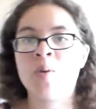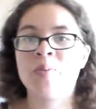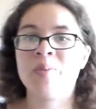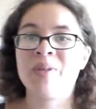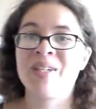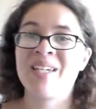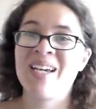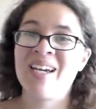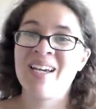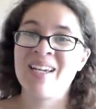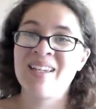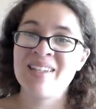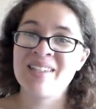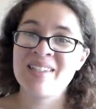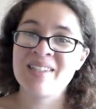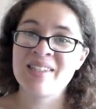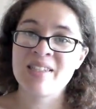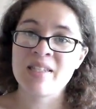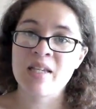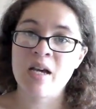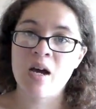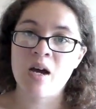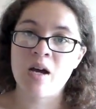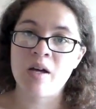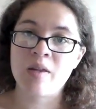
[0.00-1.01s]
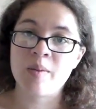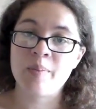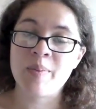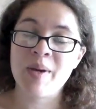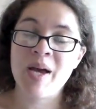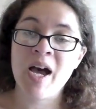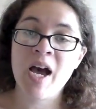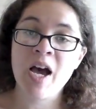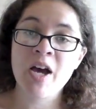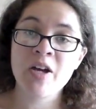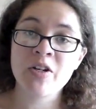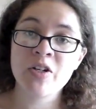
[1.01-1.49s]
because the
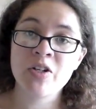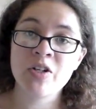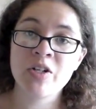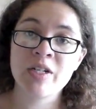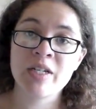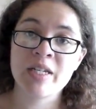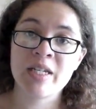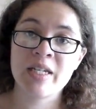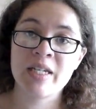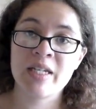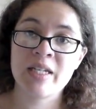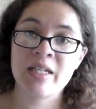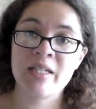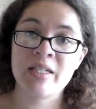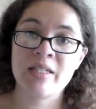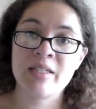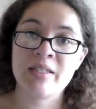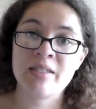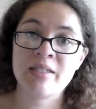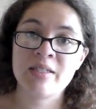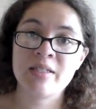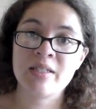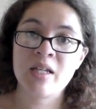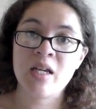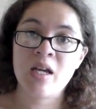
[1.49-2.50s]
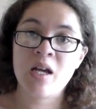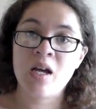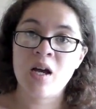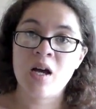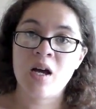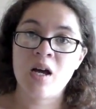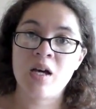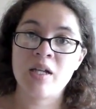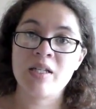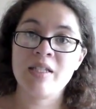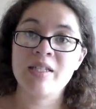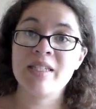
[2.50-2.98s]
pattern is
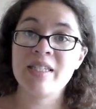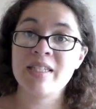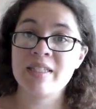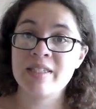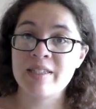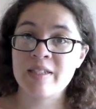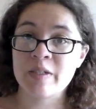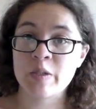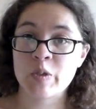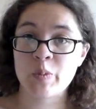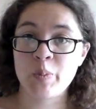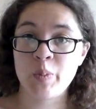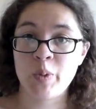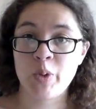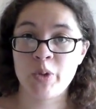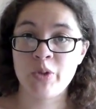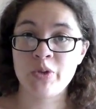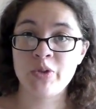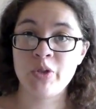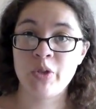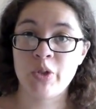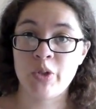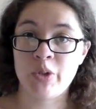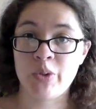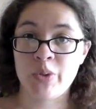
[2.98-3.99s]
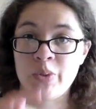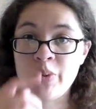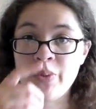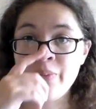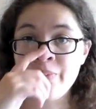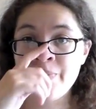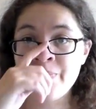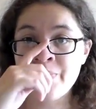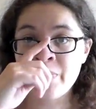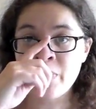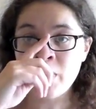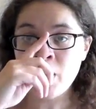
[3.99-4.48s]
knit 6, purl 2,
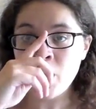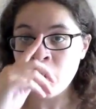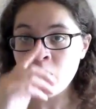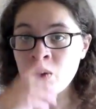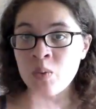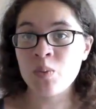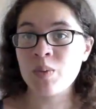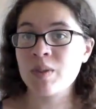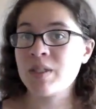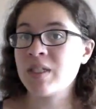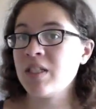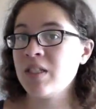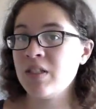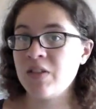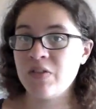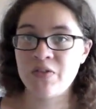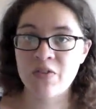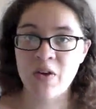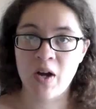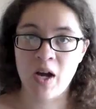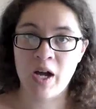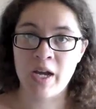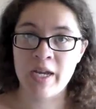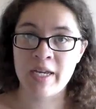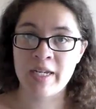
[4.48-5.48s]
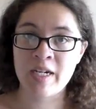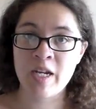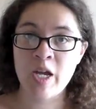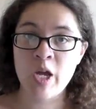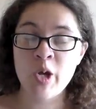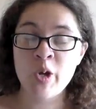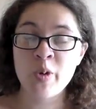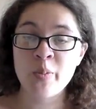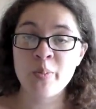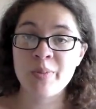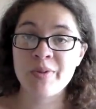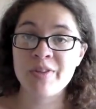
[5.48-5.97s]
which is fine,
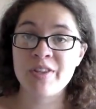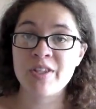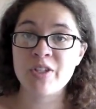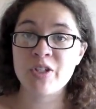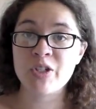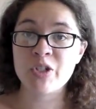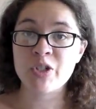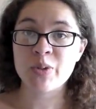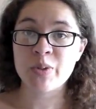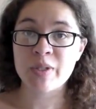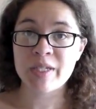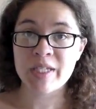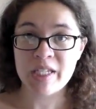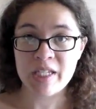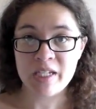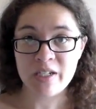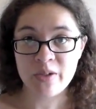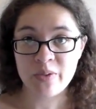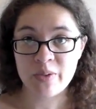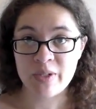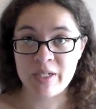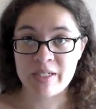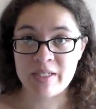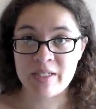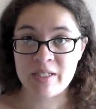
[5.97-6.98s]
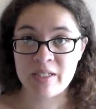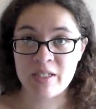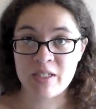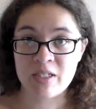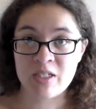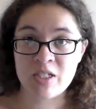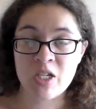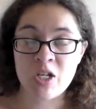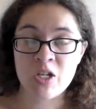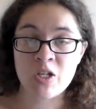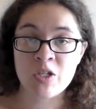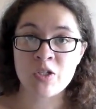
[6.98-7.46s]
but then you're doing
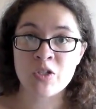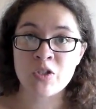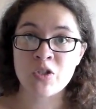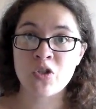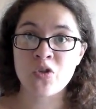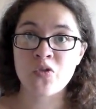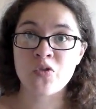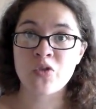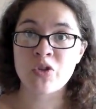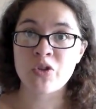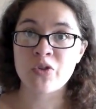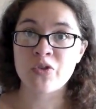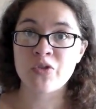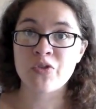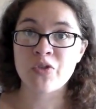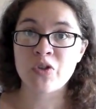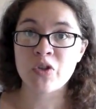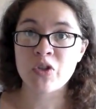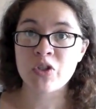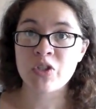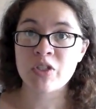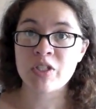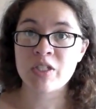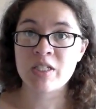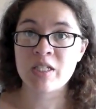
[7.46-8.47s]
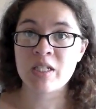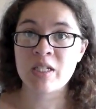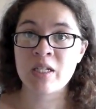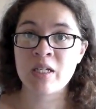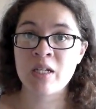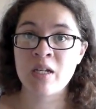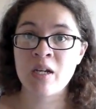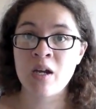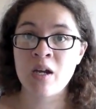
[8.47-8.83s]
increases. So for the first